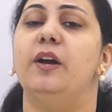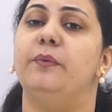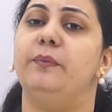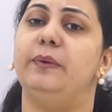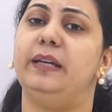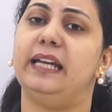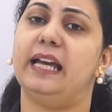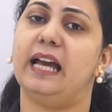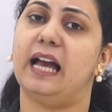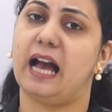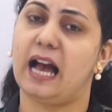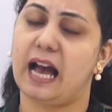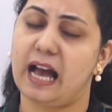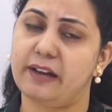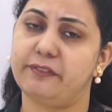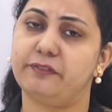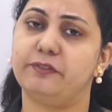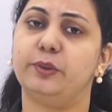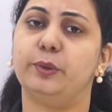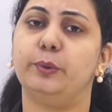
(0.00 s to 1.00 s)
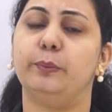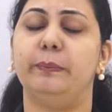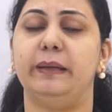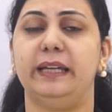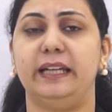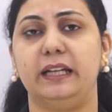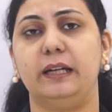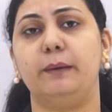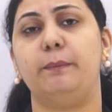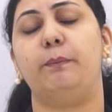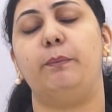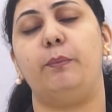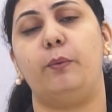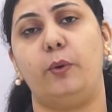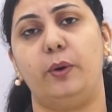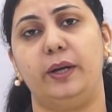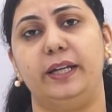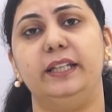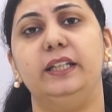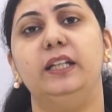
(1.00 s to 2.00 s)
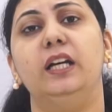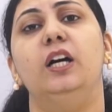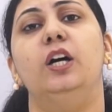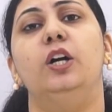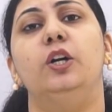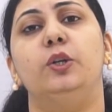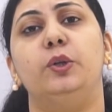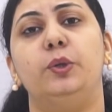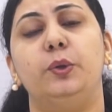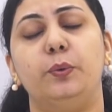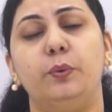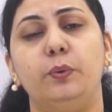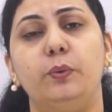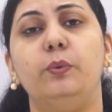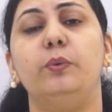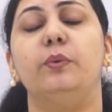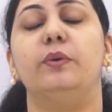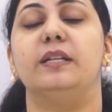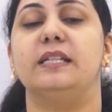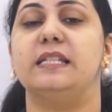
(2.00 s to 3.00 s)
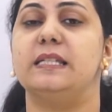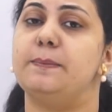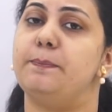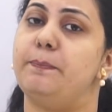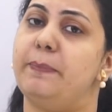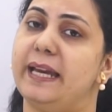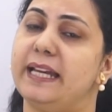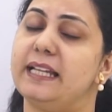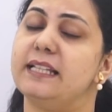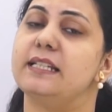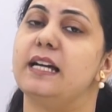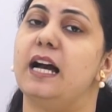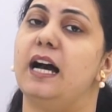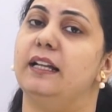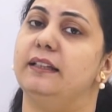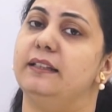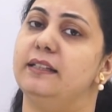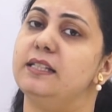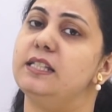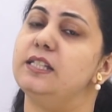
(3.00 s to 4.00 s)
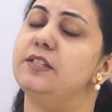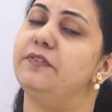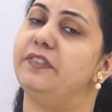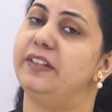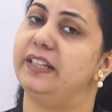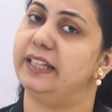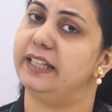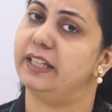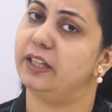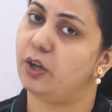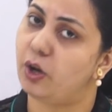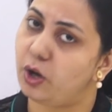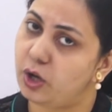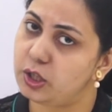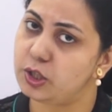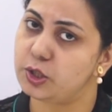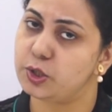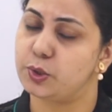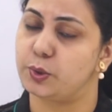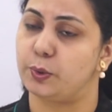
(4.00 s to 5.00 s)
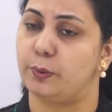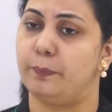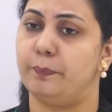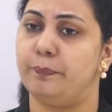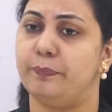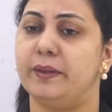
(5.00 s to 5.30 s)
We have to make a point to respect others' feeling also.